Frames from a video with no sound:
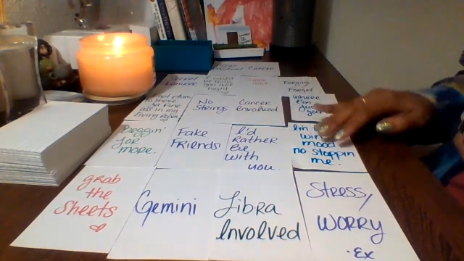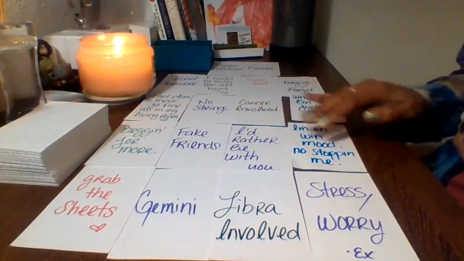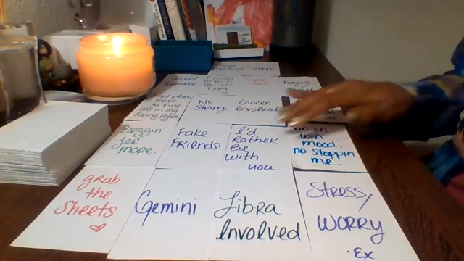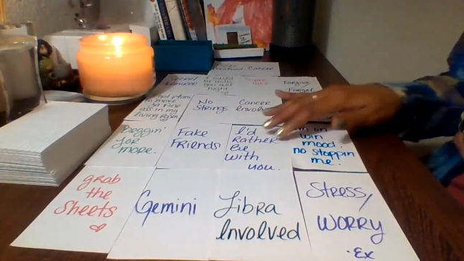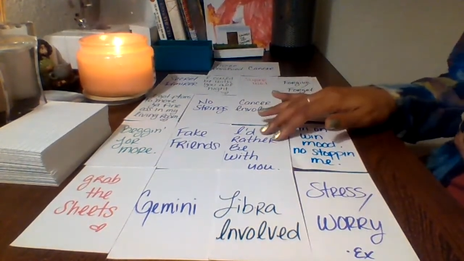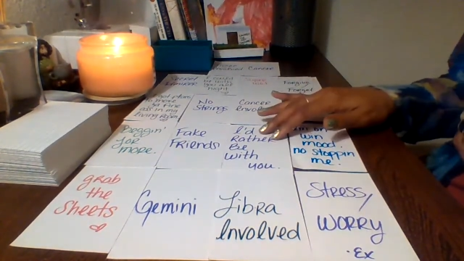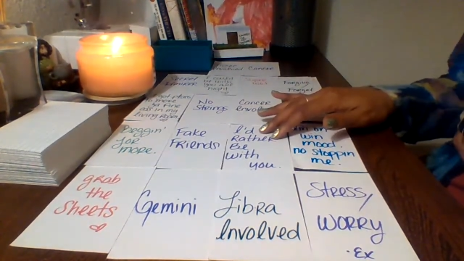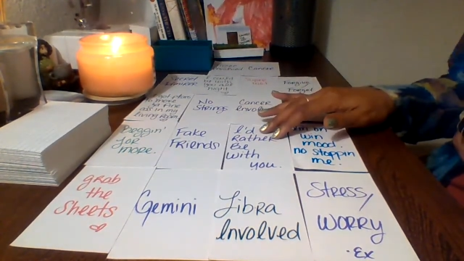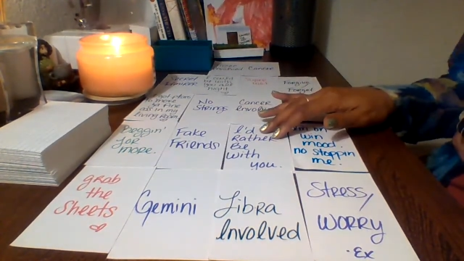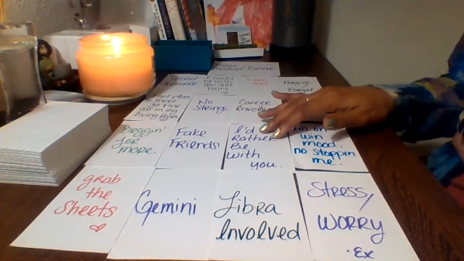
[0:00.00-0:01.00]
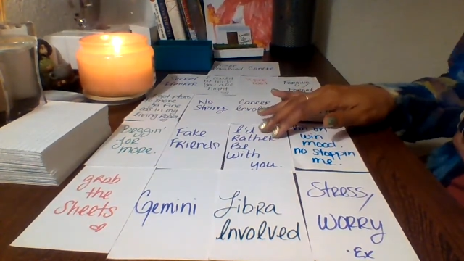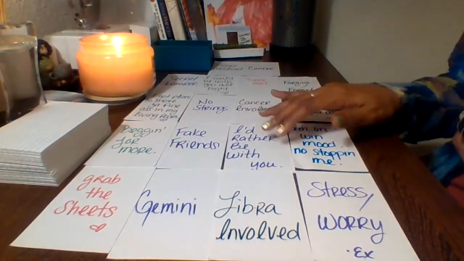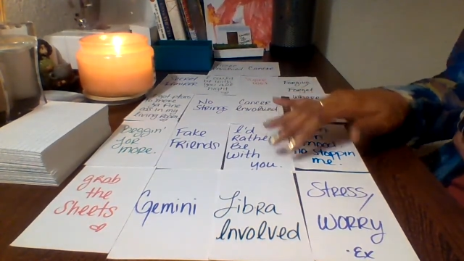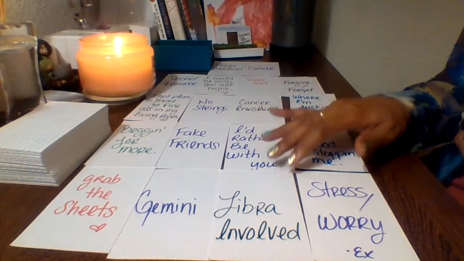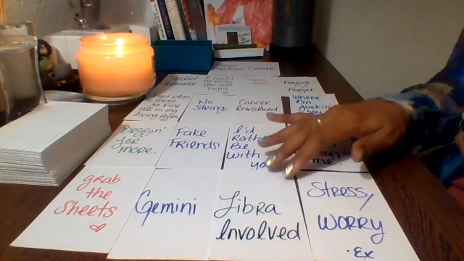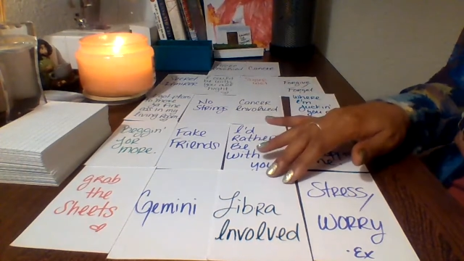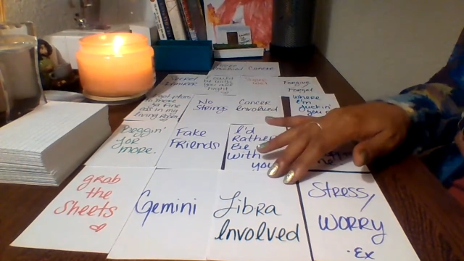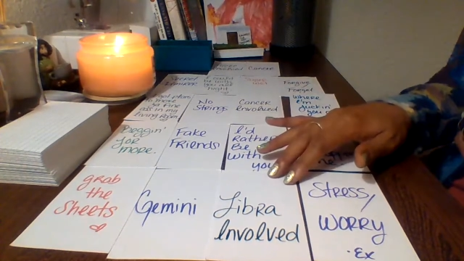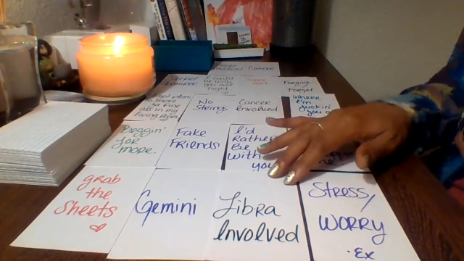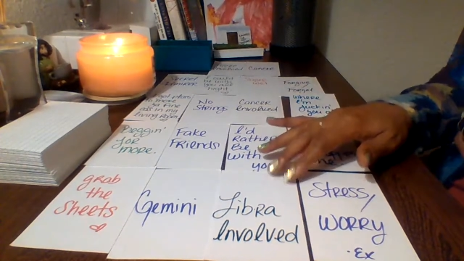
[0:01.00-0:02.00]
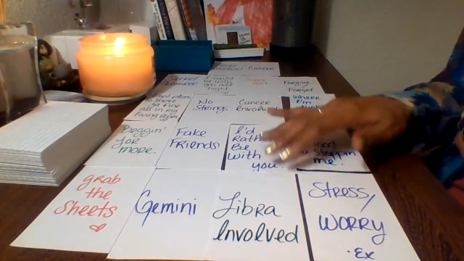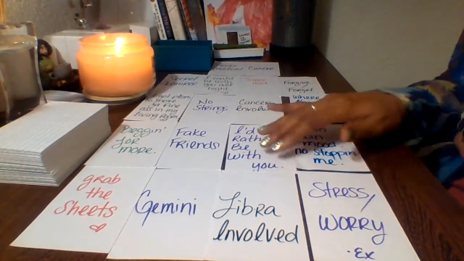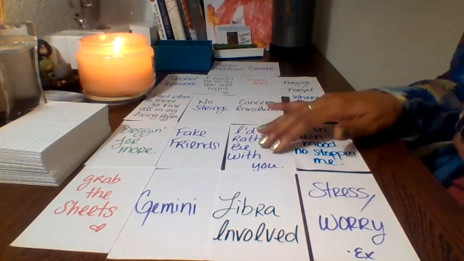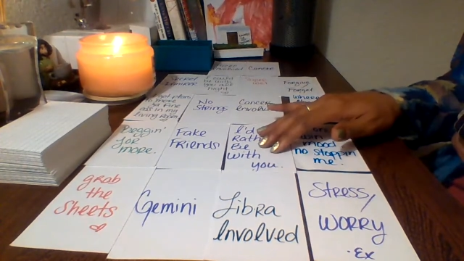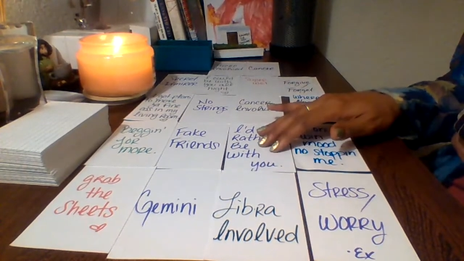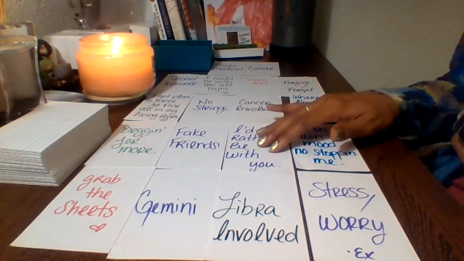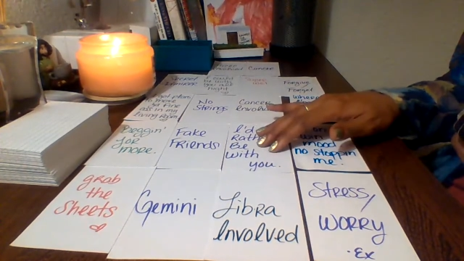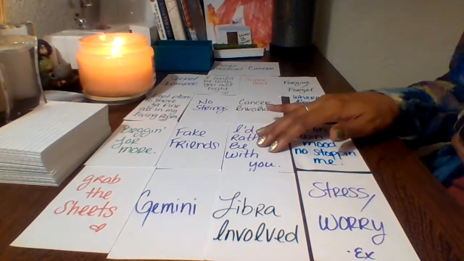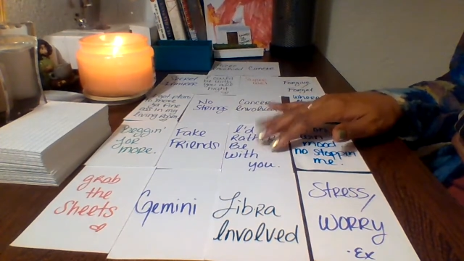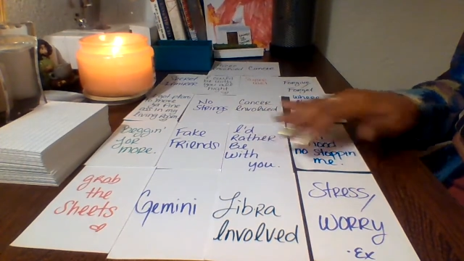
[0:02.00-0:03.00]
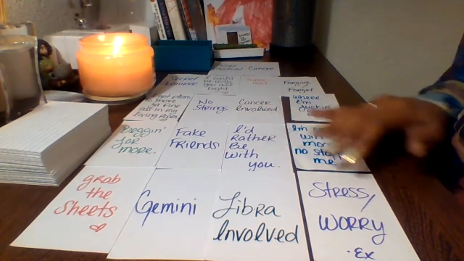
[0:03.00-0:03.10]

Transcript: (no speaker visible)